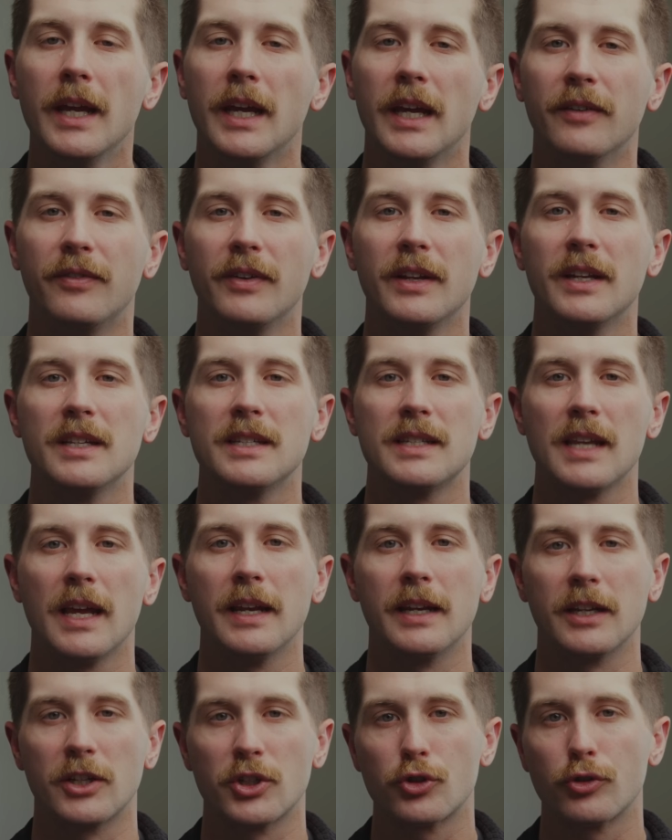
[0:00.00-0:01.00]
If it is
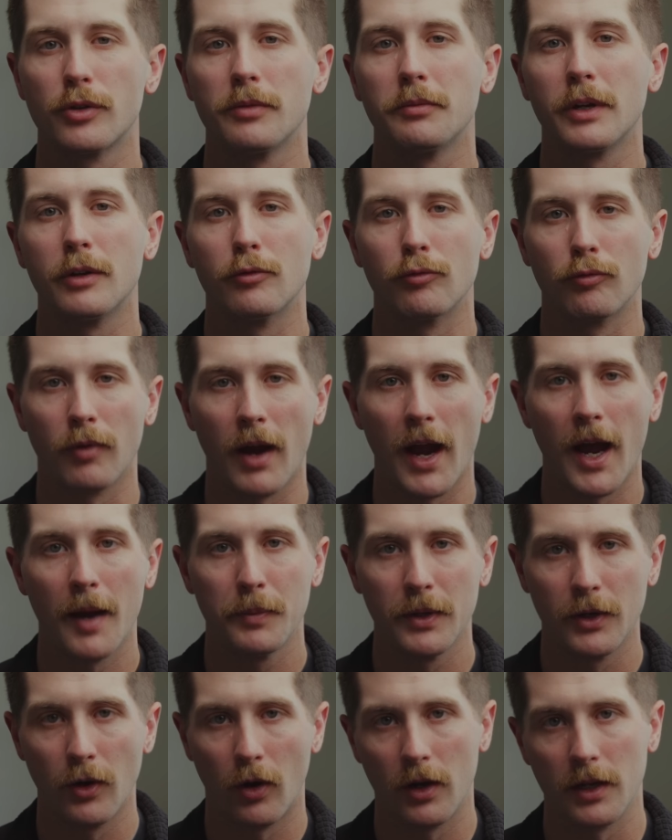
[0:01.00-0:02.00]
an extremely
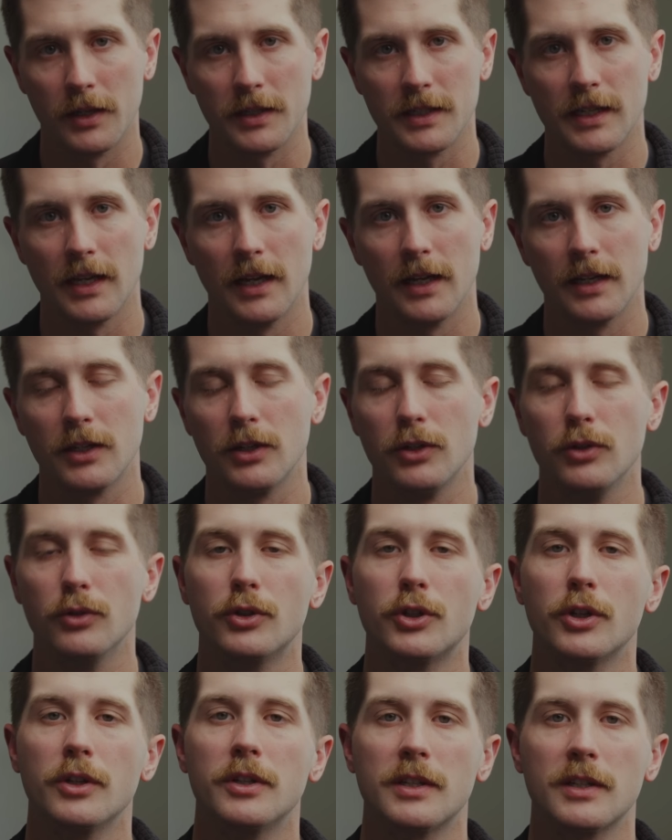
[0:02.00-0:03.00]
rapid onset, you
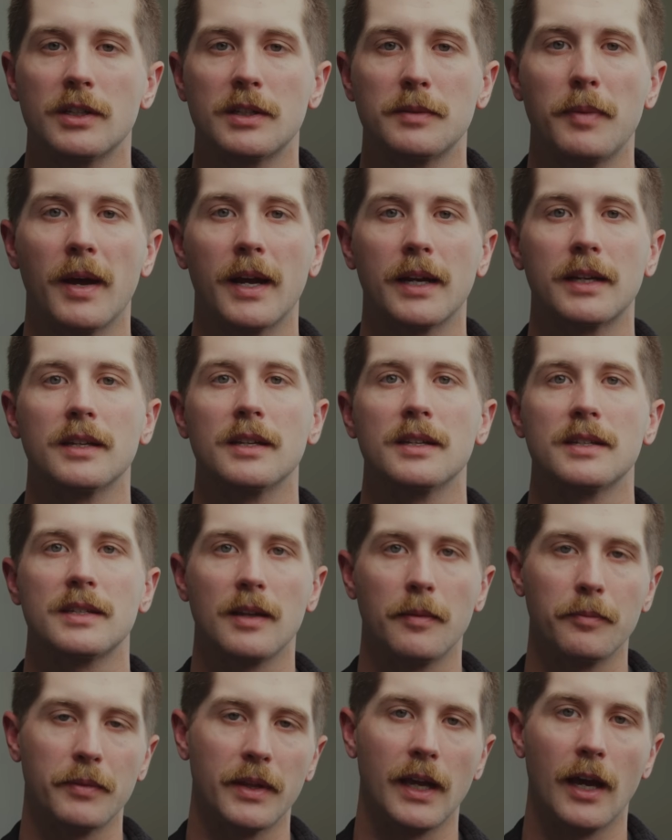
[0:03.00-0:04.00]
should suspect
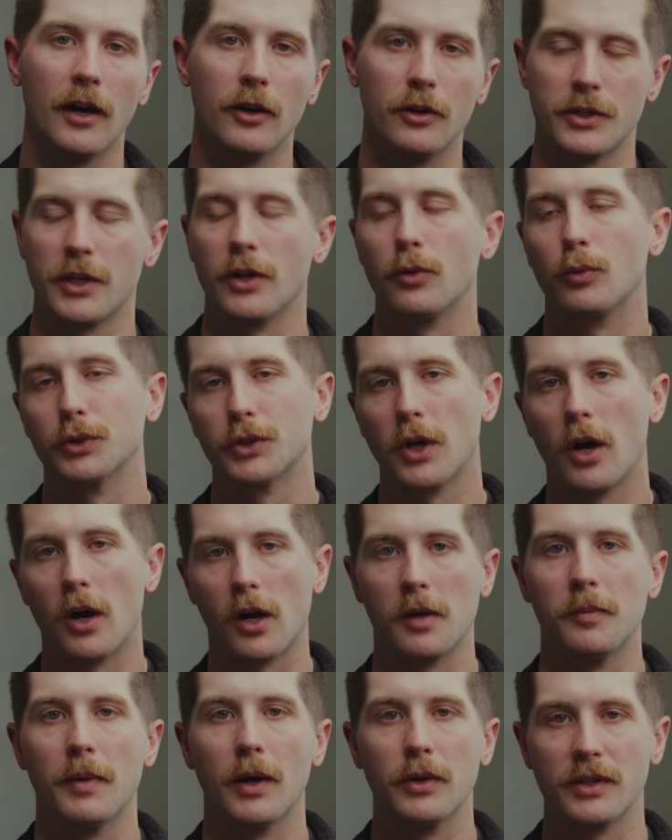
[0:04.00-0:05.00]
something else, and we'll
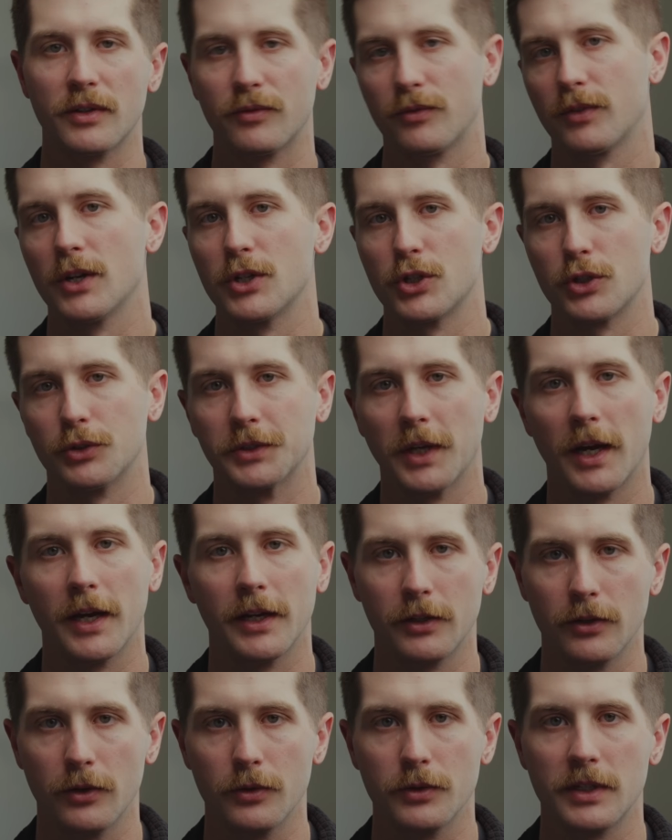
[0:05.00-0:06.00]
talk about differential
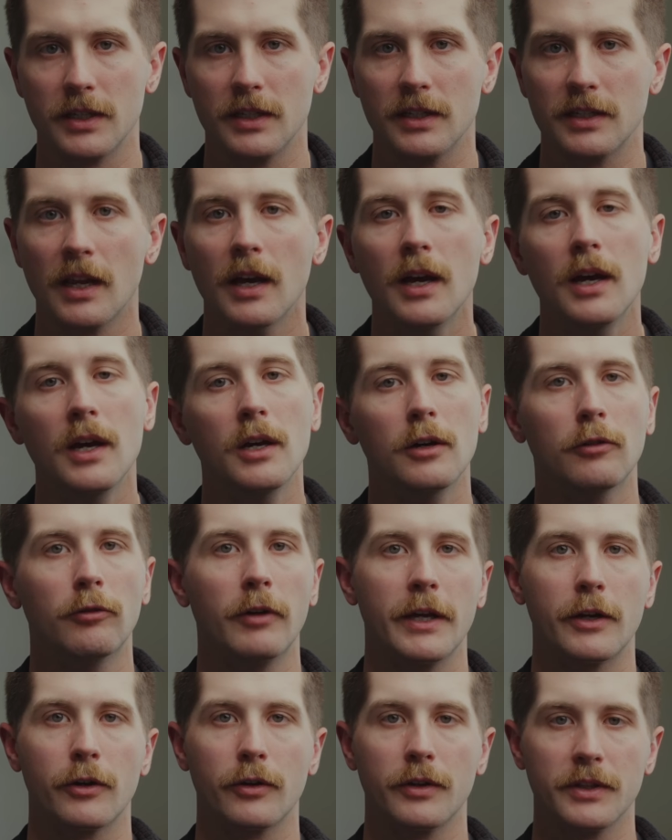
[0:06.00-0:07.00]
diagnoses
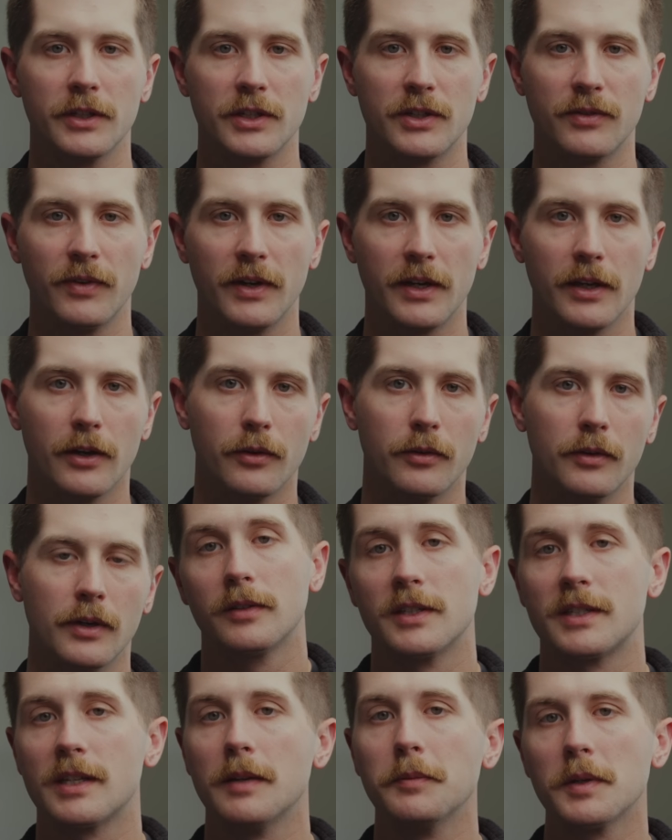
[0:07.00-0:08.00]
later in this video.
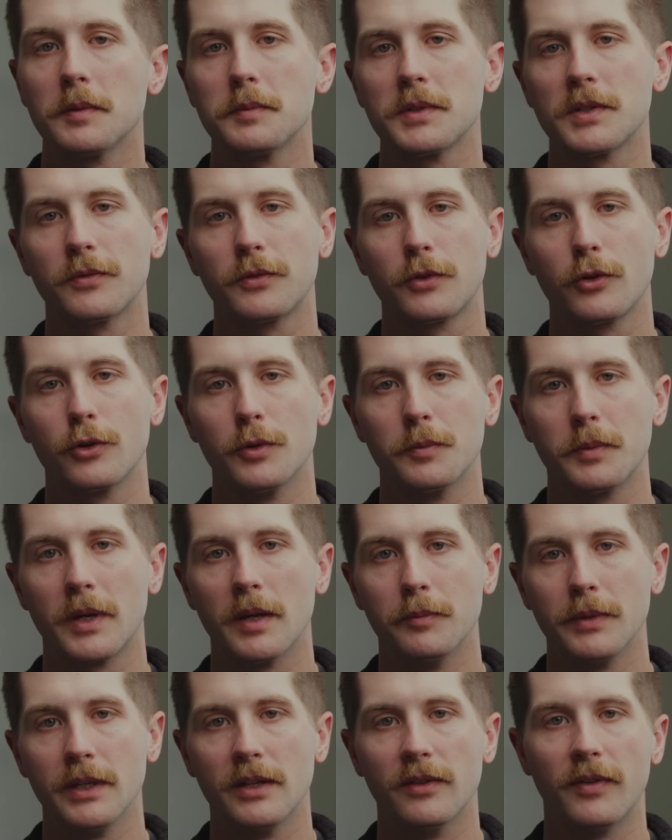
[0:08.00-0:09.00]
The symptoms of croup
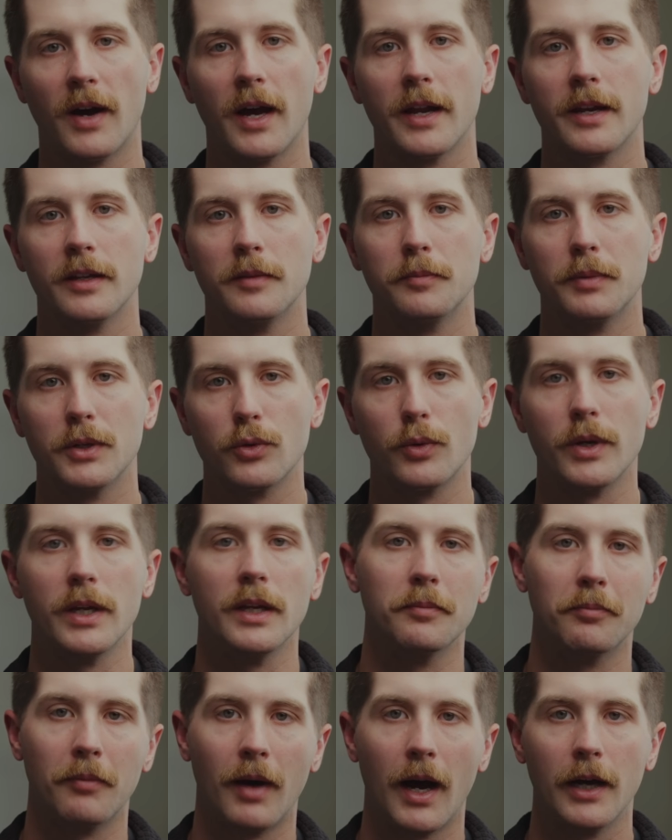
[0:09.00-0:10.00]
can be divided
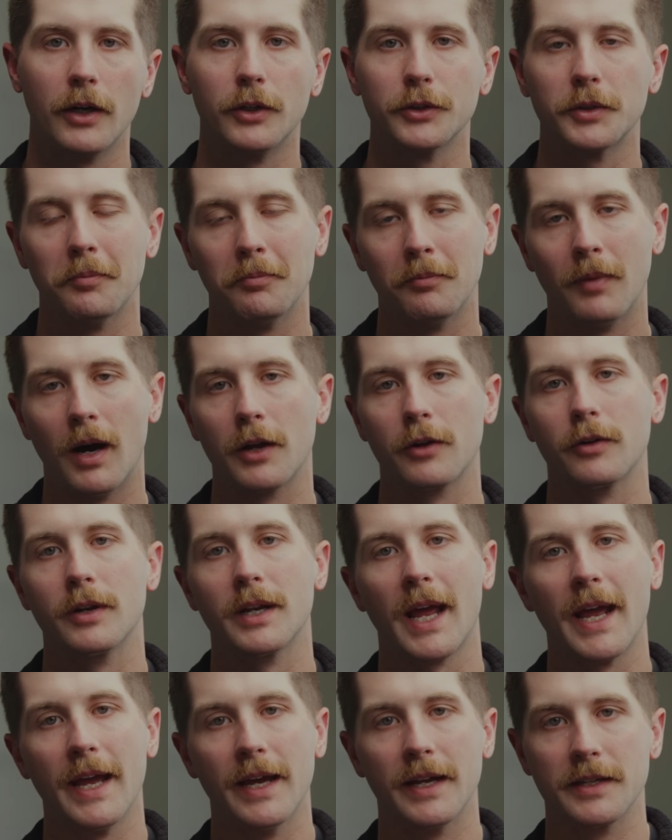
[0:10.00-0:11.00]
between mild,
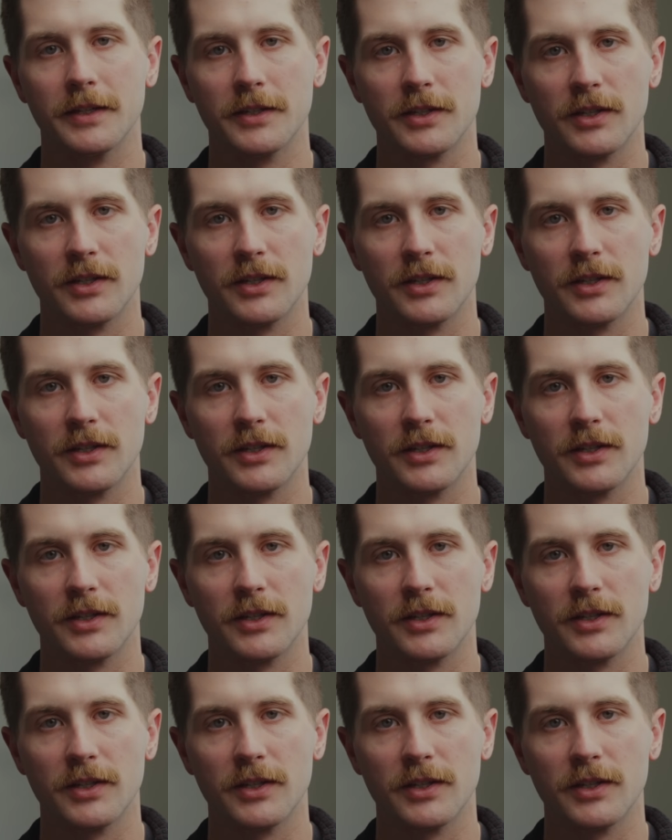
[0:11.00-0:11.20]
moderate, and